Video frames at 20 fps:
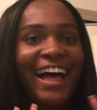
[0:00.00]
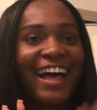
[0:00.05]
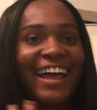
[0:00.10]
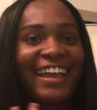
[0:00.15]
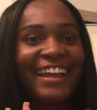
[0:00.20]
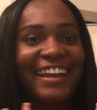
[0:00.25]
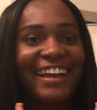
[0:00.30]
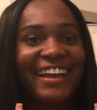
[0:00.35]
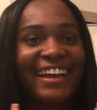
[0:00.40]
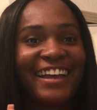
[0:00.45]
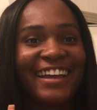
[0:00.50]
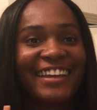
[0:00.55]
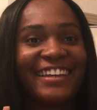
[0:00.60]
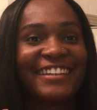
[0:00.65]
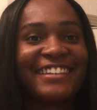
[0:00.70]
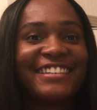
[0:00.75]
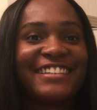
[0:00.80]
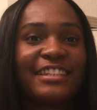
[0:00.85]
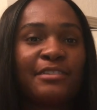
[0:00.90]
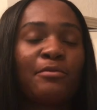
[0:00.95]
Hi
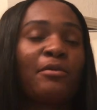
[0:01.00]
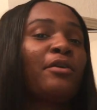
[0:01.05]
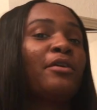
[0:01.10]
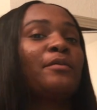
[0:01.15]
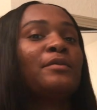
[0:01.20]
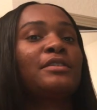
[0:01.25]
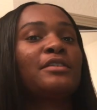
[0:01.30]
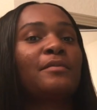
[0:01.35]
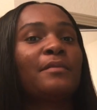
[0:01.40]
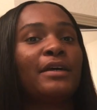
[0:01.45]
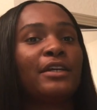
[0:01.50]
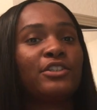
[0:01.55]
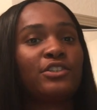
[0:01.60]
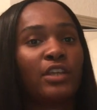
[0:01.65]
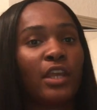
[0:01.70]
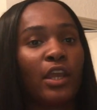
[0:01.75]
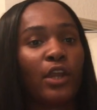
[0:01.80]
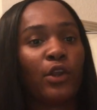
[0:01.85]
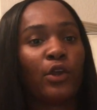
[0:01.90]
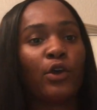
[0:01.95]
guys, welcome to my
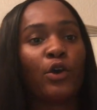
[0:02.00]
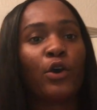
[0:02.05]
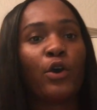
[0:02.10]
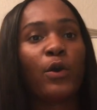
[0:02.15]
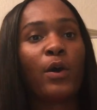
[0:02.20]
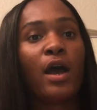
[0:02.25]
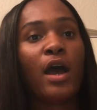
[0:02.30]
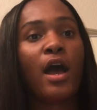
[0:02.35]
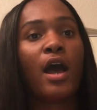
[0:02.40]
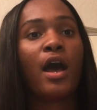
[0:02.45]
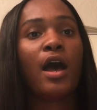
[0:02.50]
channel.